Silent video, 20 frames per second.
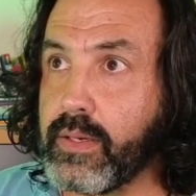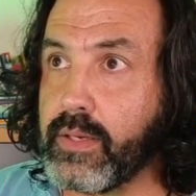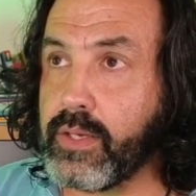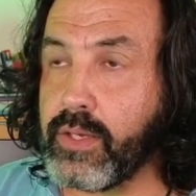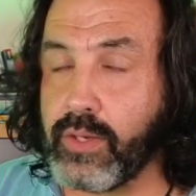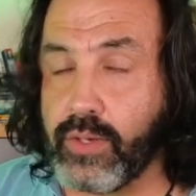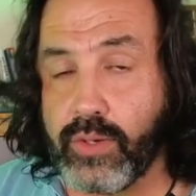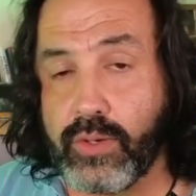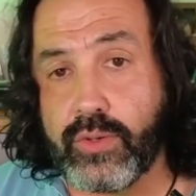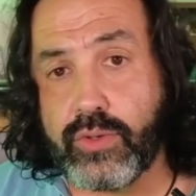
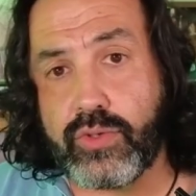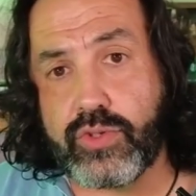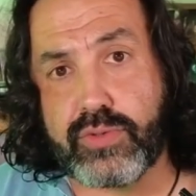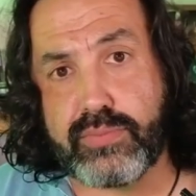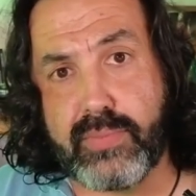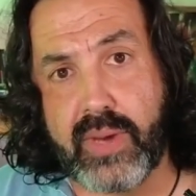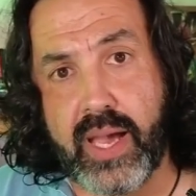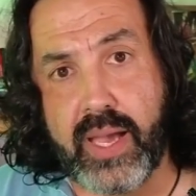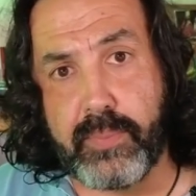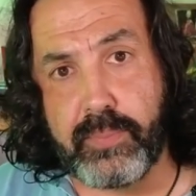
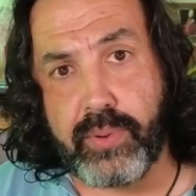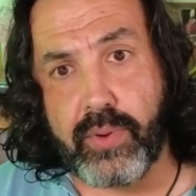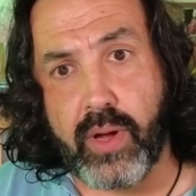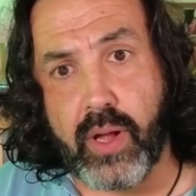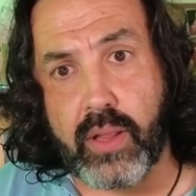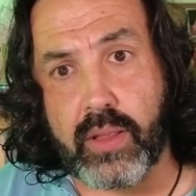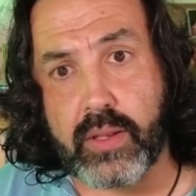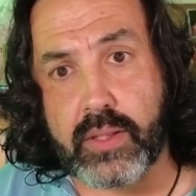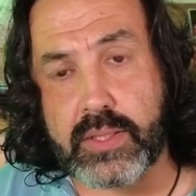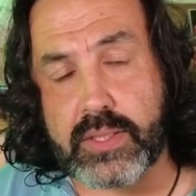use my
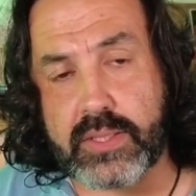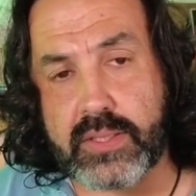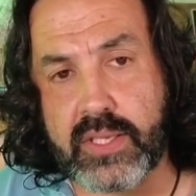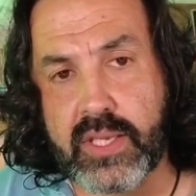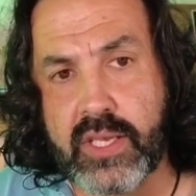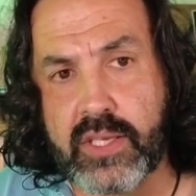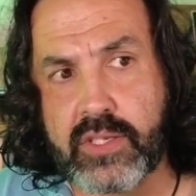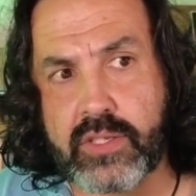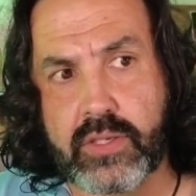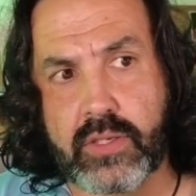
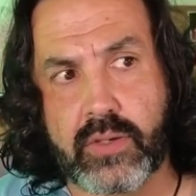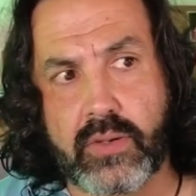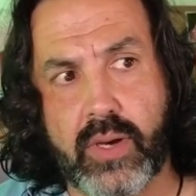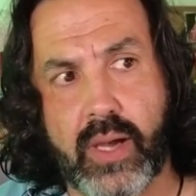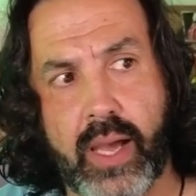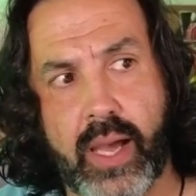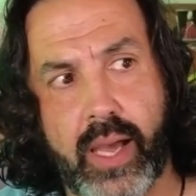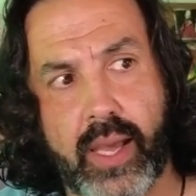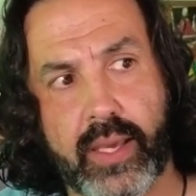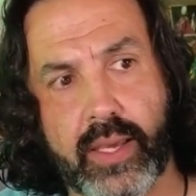products so
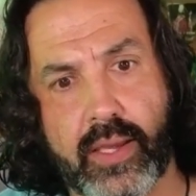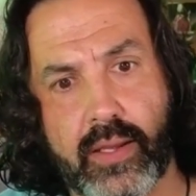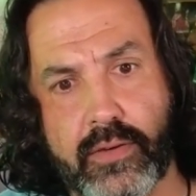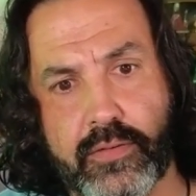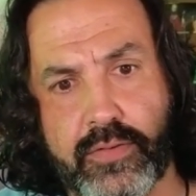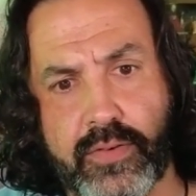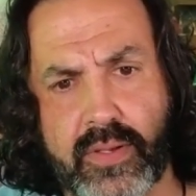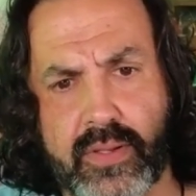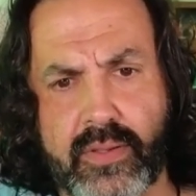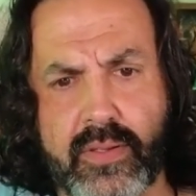I
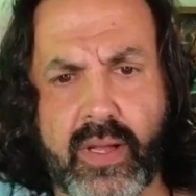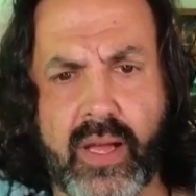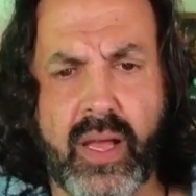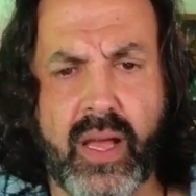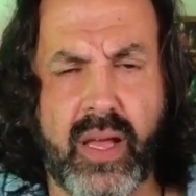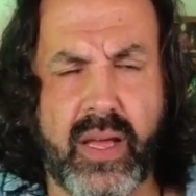can feel